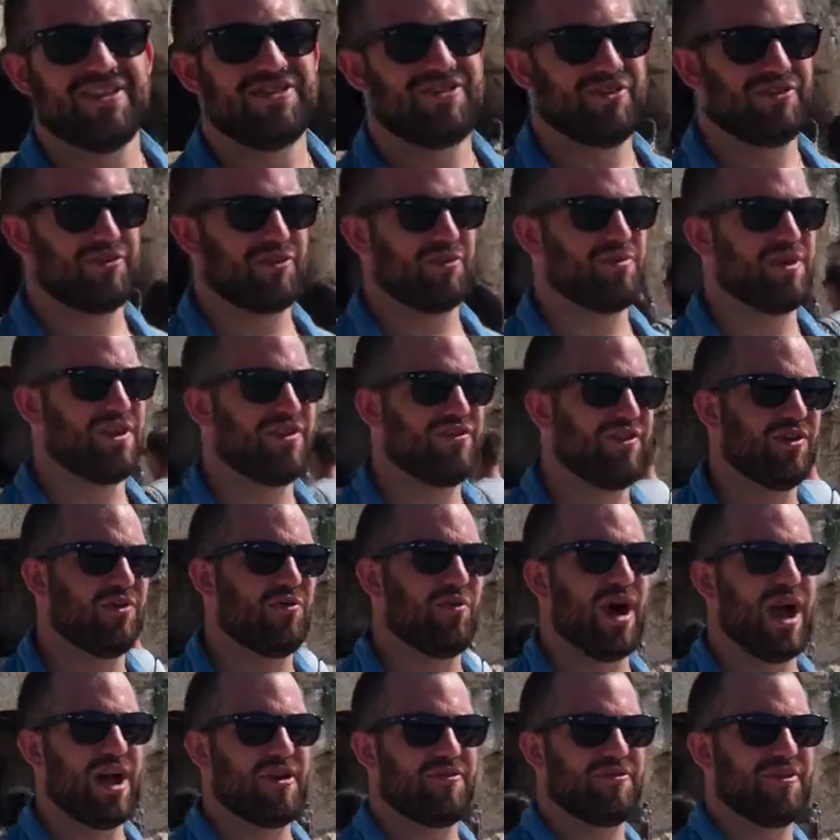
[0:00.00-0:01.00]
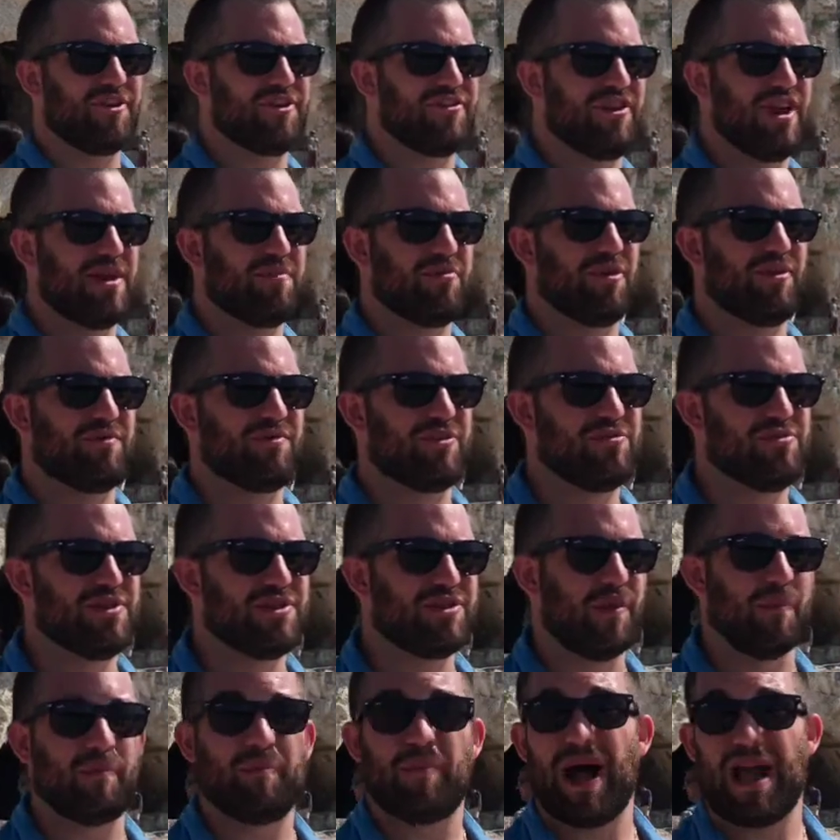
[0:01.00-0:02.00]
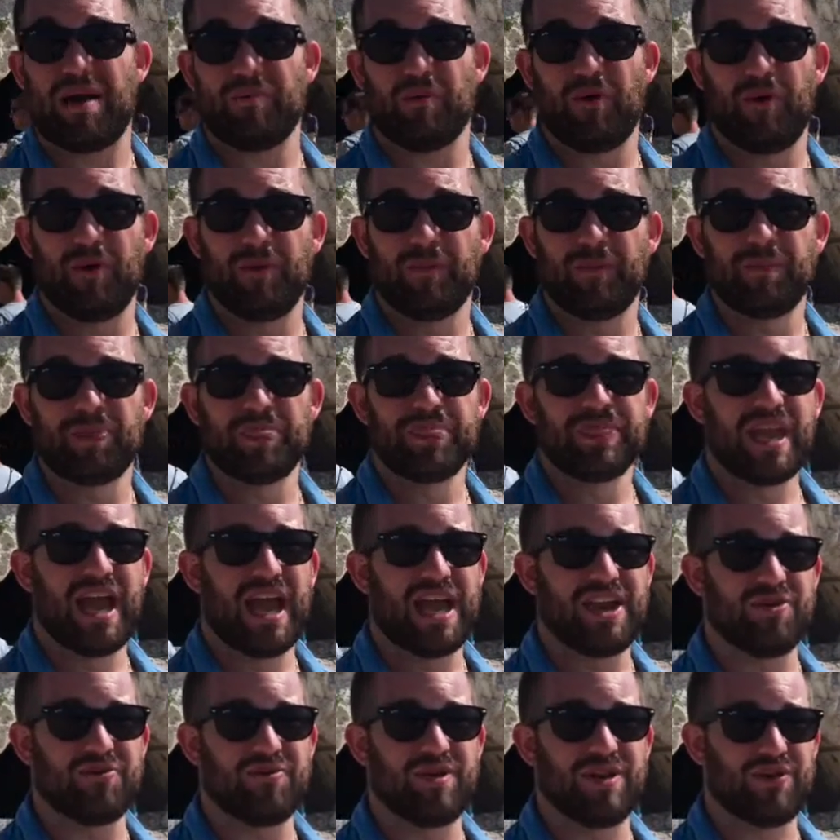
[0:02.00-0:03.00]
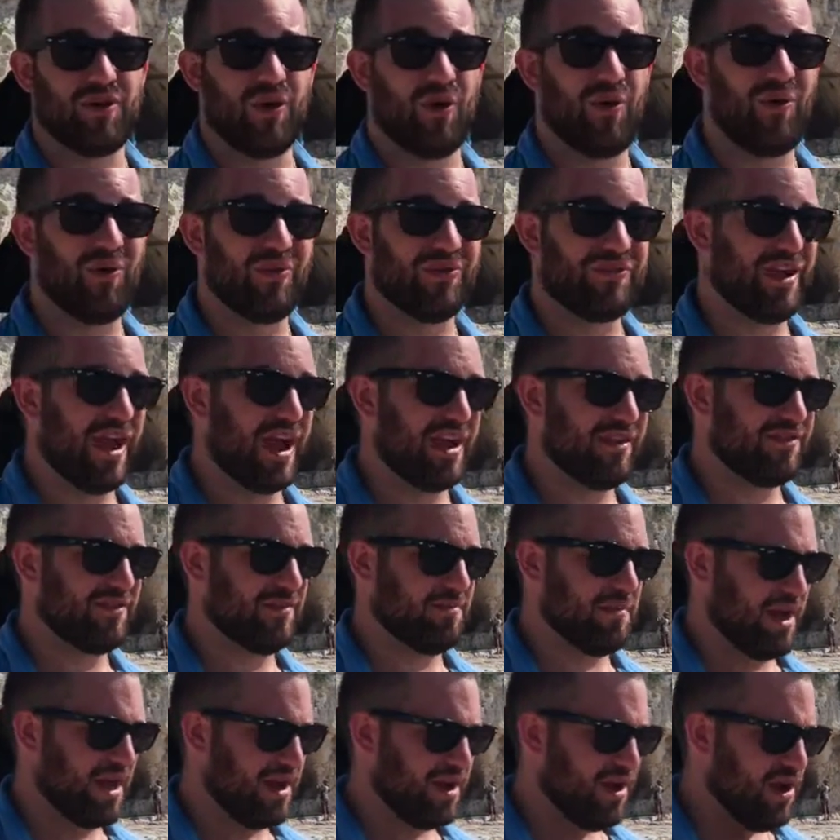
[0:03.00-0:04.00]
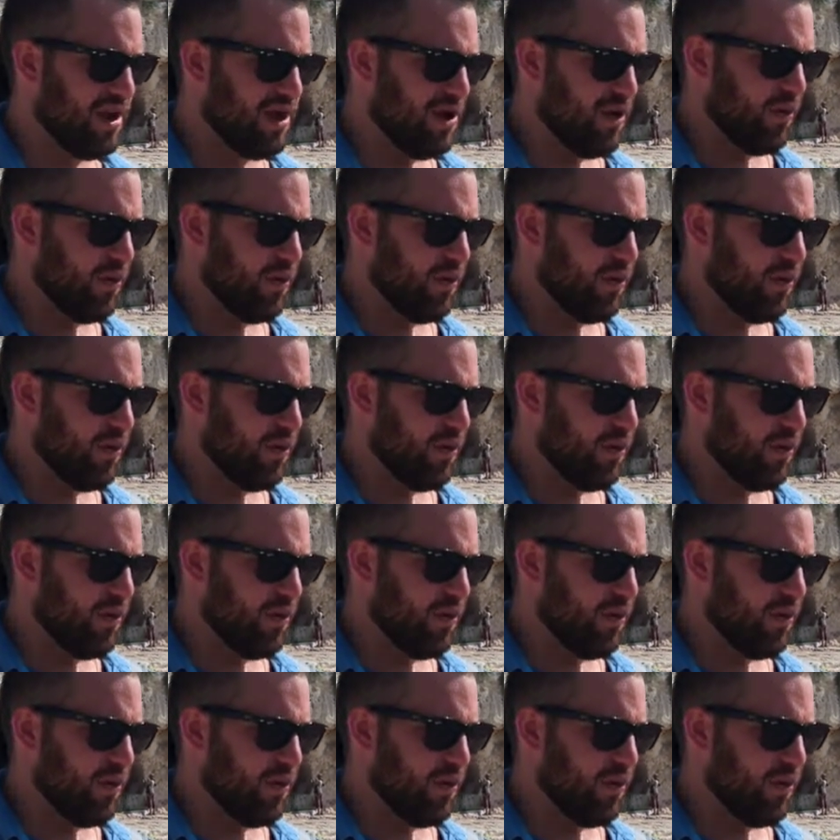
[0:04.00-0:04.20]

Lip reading: There's a reason why, for example, if you read the Bible and you read the Old Testament,